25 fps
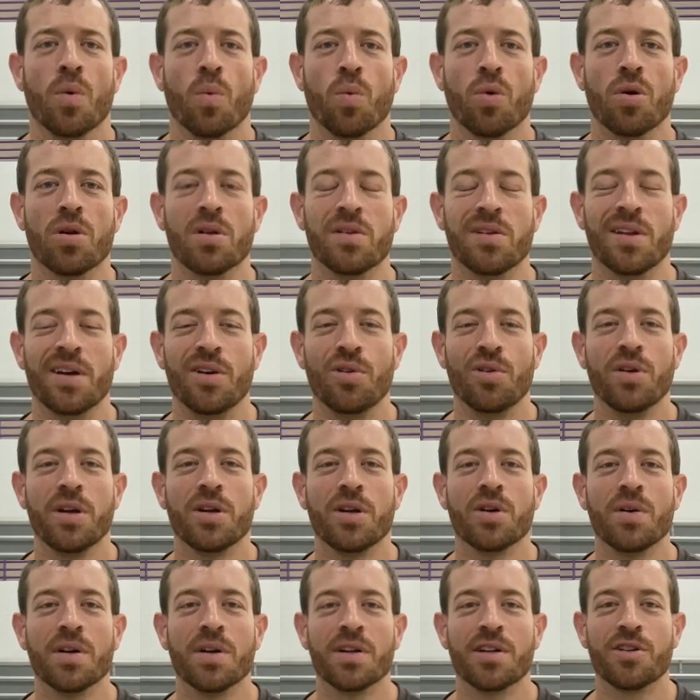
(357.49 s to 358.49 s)
We're literally
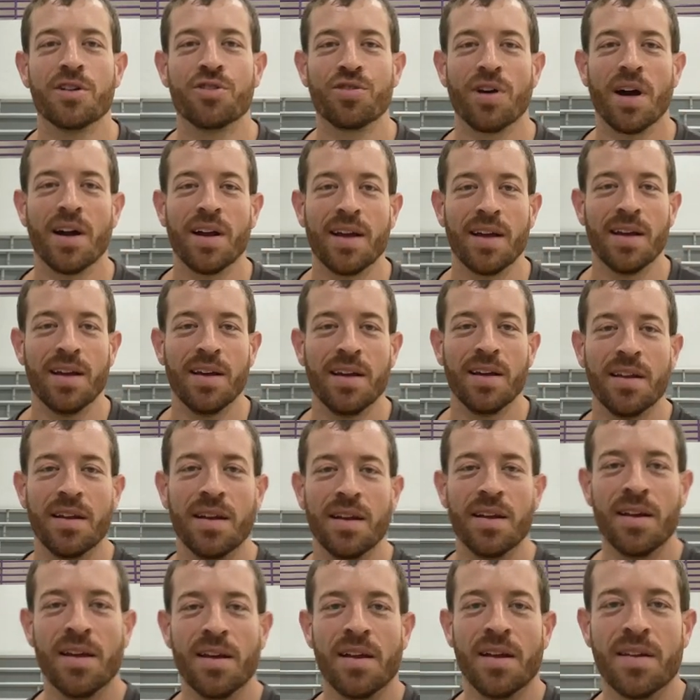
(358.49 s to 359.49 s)
going to try to hit
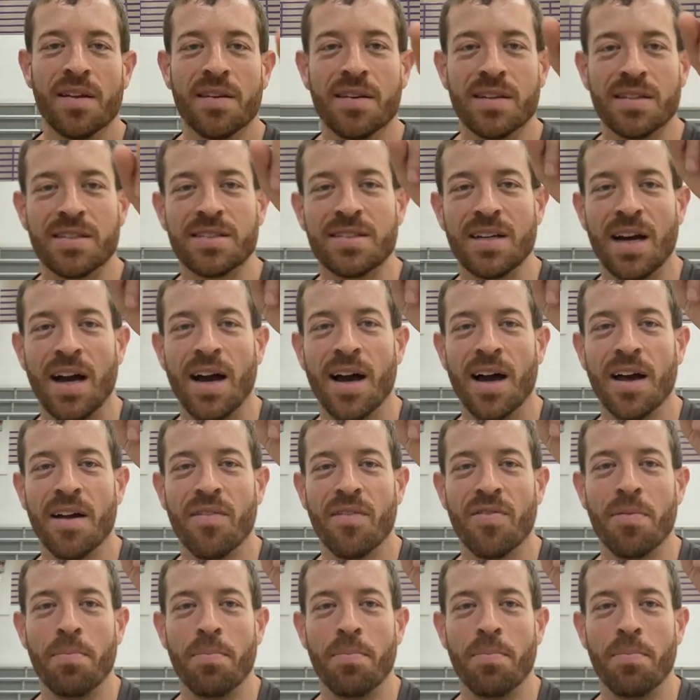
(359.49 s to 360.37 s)
the side of